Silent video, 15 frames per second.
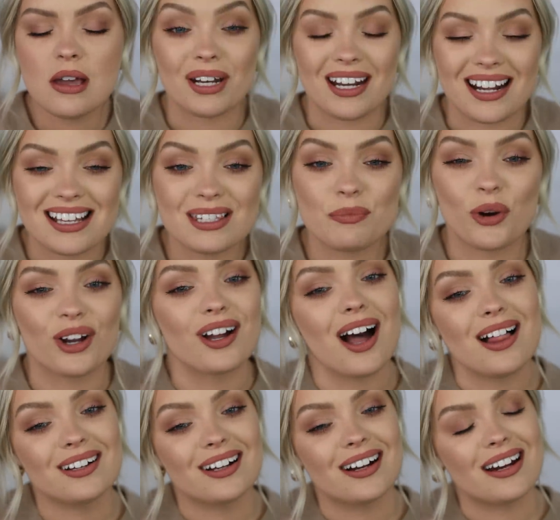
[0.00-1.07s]
but it is more
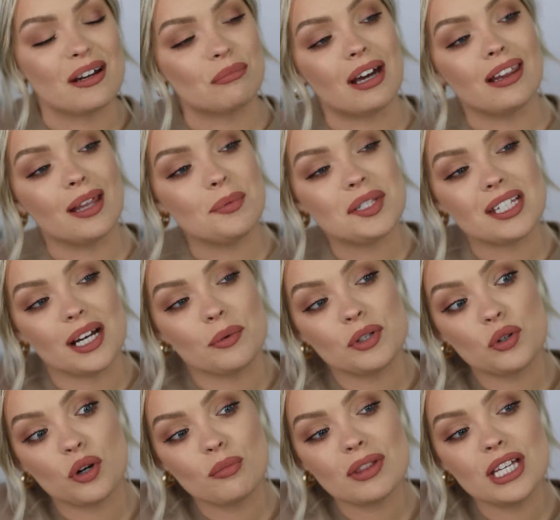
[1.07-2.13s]
color in my lips than I
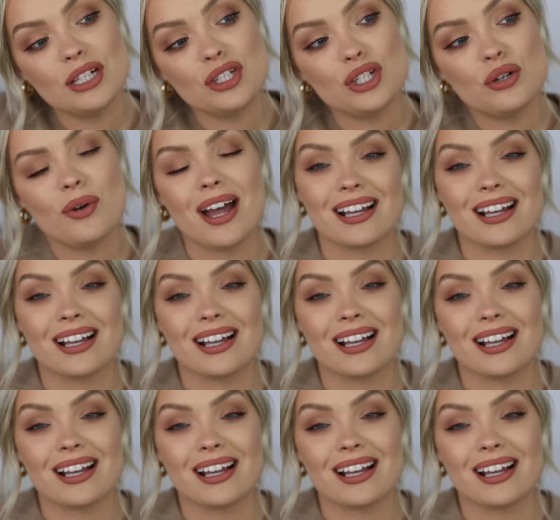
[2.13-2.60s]
would normally do,